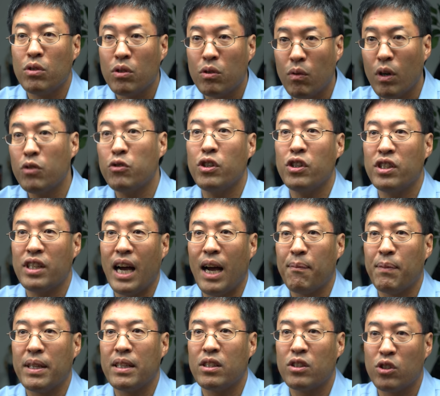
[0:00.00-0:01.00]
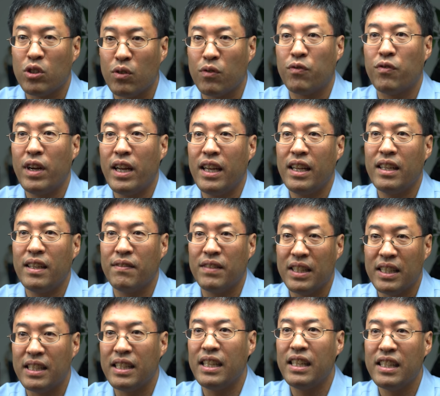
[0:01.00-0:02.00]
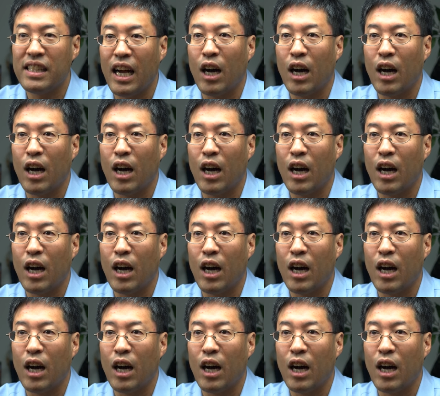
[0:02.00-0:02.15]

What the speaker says: grocery shopping because you're afraid of a disease